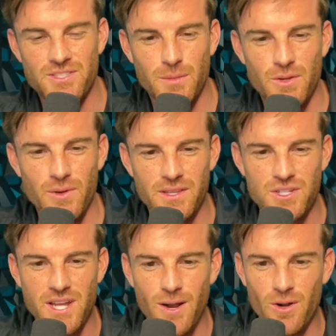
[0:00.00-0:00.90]
jimmy rigged the
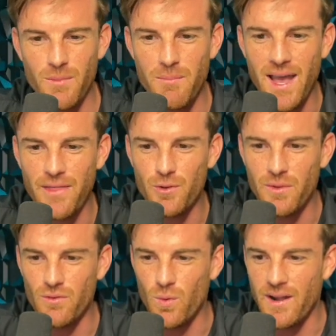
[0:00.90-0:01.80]
shower in my bathroom
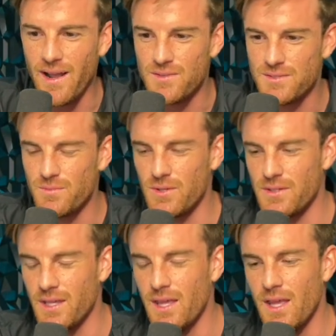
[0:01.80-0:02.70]
of a warehouse
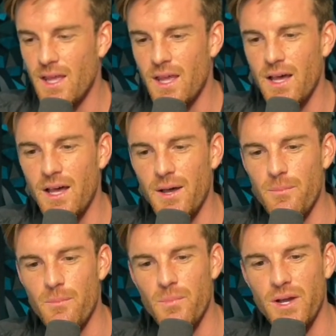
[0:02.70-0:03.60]
building
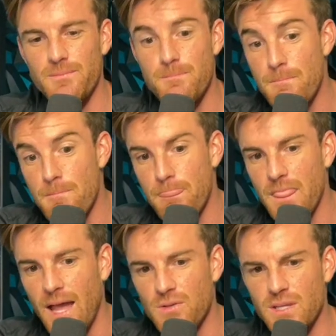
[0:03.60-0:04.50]
um, but
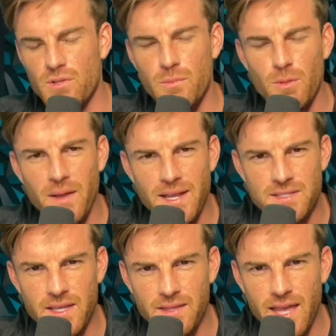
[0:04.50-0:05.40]
i was able to build my
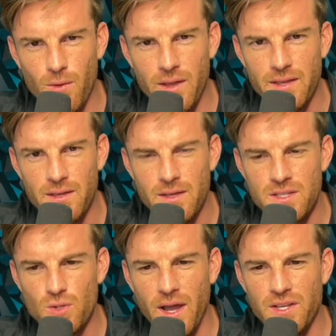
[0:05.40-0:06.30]
nest egg that way
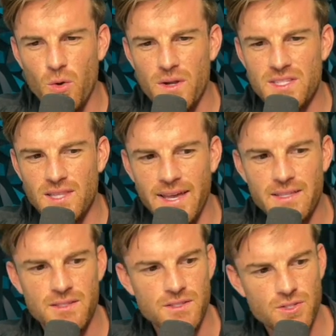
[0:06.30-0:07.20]
so i know what it's
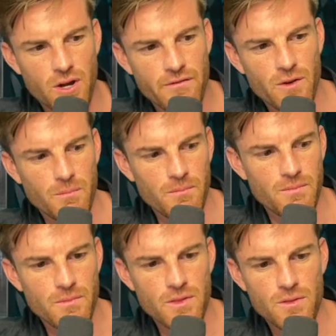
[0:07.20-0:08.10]
like to start from
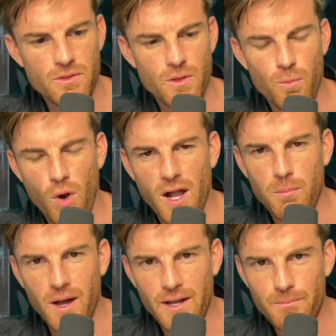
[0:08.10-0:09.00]
the rock
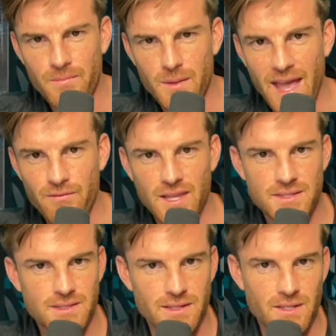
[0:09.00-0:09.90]
bottom and have
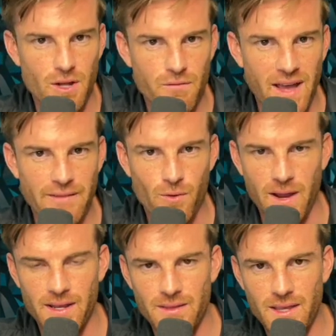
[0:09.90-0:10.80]
less than you know five
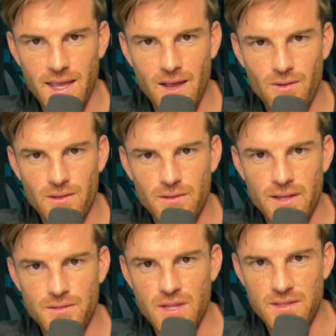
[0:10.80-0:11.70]
grand in the account
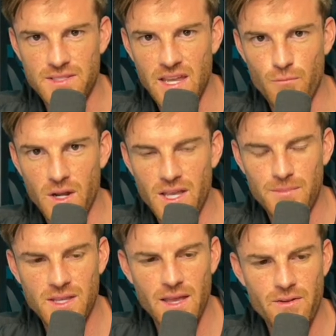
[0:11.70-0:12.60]
and and save money up
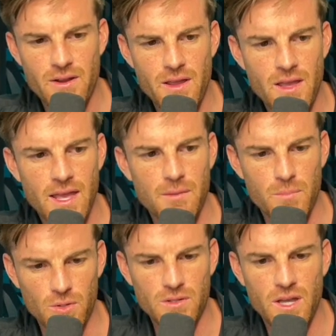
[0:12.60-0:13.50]
together and
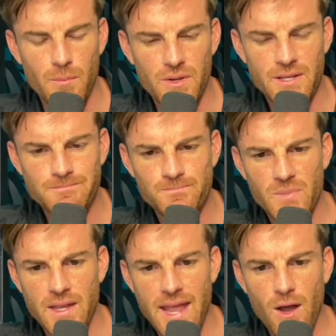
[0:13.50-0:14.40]
build a company
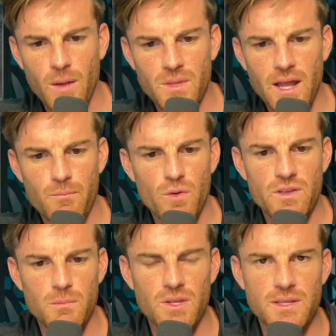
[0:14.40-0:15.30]
and now, I mean, I'm
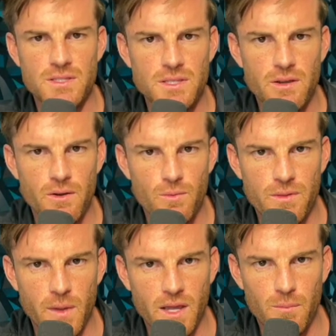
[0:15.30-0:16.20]
moving millions a year with
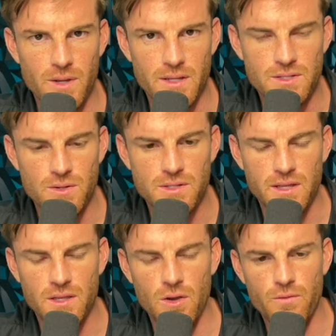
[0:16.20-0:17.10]
my company. So it's like
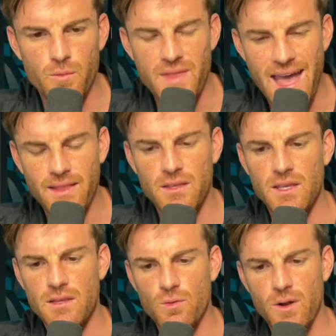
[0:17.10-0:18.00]
to go from that to
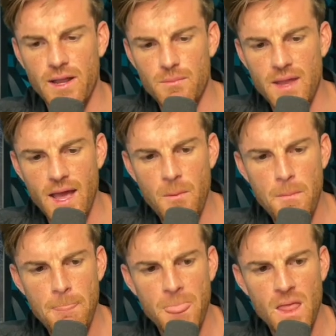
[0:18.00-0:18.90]
get to where I am now.
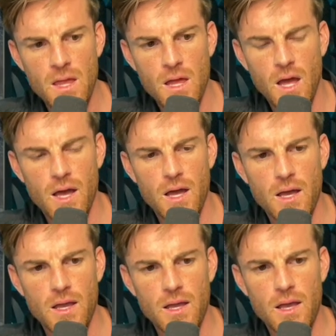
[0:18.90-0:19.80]

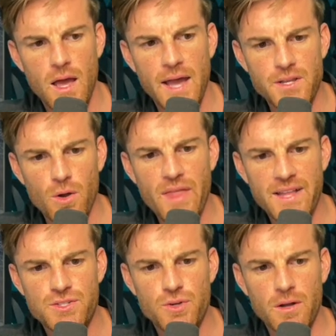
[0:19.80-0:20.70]
Uh, I know
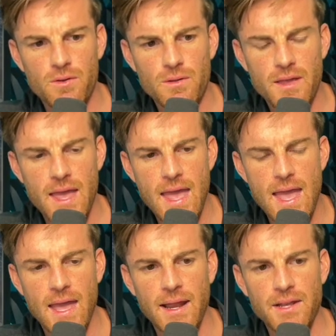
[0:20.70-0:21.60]
that struggle,
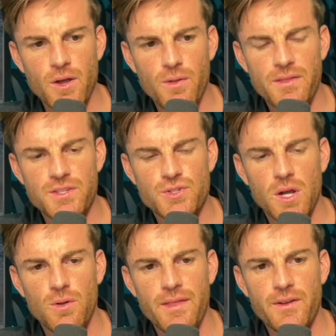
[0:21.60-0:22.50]
and I know that the
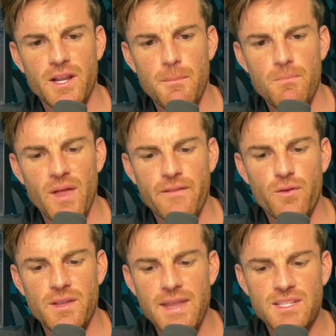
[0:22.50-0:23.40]
struggle that they're gonna like for
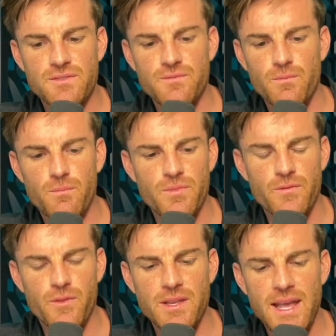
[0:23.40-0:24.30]
the next
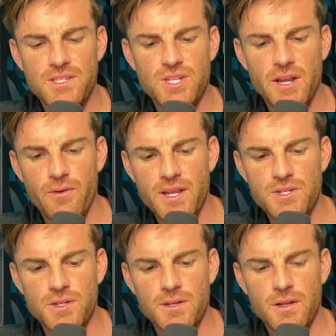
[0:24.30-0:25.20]
for the next
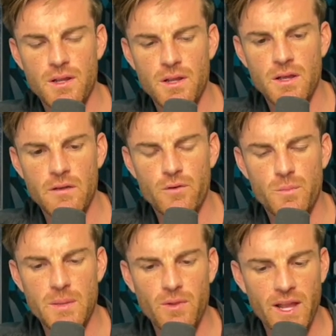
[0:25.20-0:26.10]
generation, for
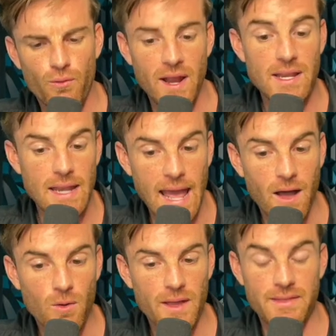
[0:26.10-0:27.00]
people like right
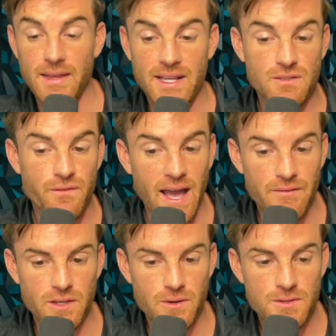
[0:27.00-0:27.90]
now in the next
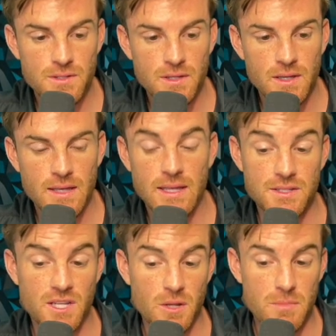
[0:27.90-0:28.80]
five years
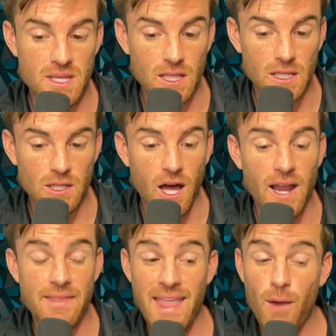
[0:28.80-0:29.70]
is gonna be a
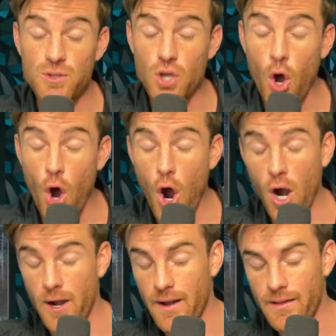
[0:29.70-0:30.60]
lot. And that was
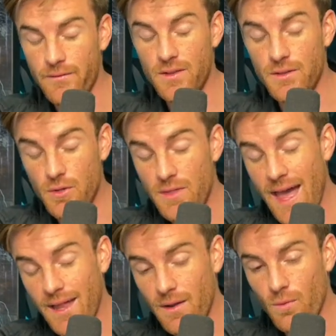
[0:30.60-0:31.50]
hard to do.
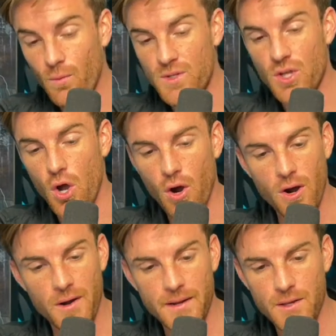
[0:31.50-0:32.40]
That was
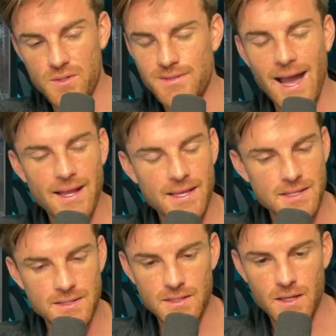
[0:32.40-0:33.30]
hard. It was not
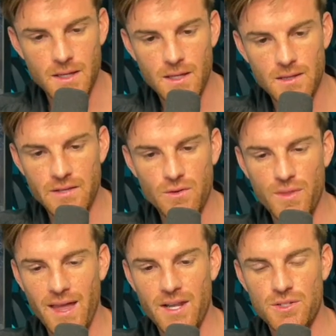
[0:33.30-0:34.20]
easy living
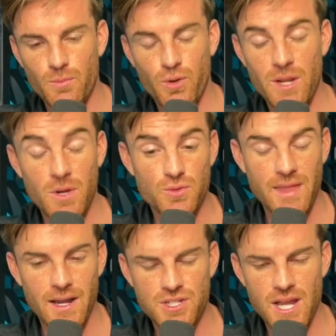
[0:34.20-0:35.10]
without a pretty much
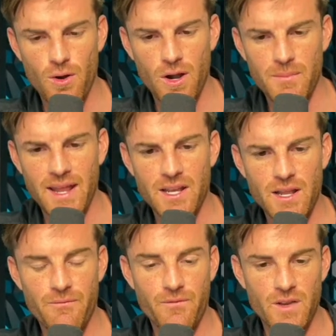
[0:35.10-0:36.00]
without a shower. I mean, I ended
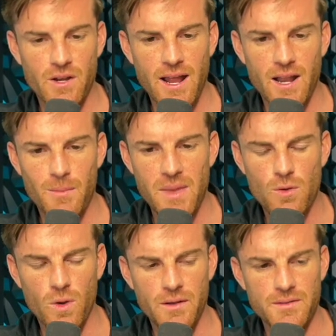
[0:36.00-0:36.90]
up figuring out how to
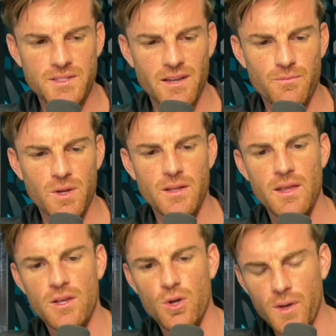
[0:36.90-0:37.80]
make one and stuff, but
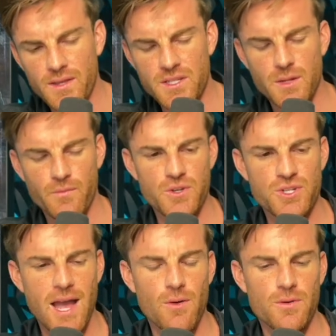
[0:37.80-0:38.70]
going to the gym for
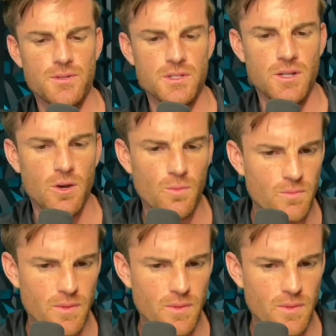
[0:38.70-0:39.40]
showers, you know,